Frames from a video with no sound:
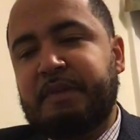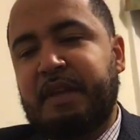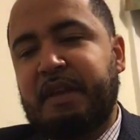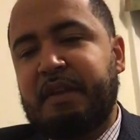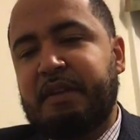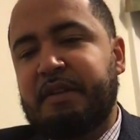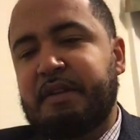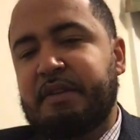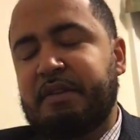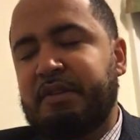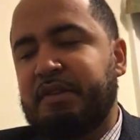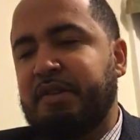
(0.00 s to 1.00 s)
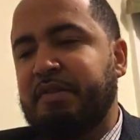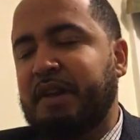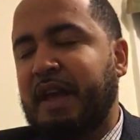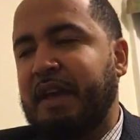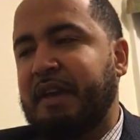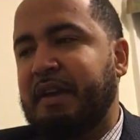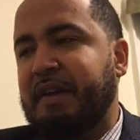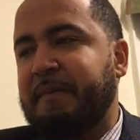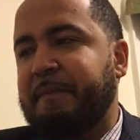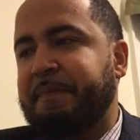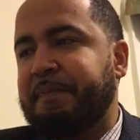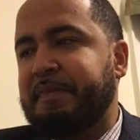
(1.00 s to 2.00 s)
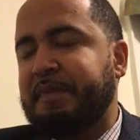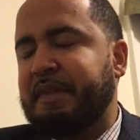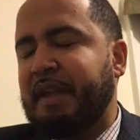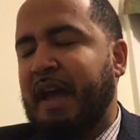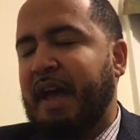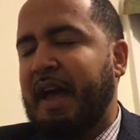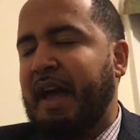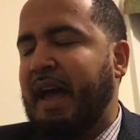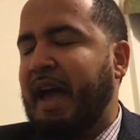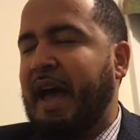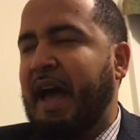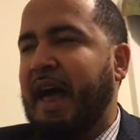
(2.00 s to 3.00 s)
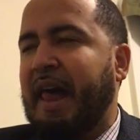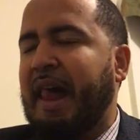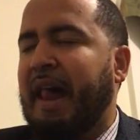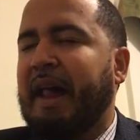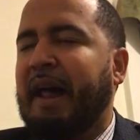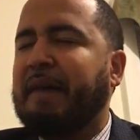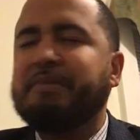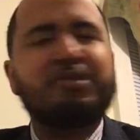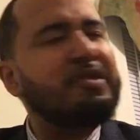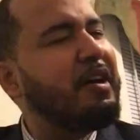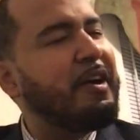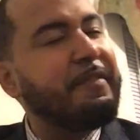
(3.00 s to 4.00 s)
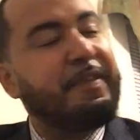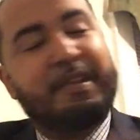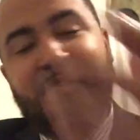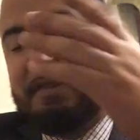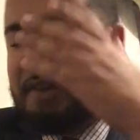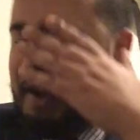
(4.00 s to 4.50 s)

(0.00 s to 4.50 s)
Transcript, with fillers: and you know like i i i'm sorry if i the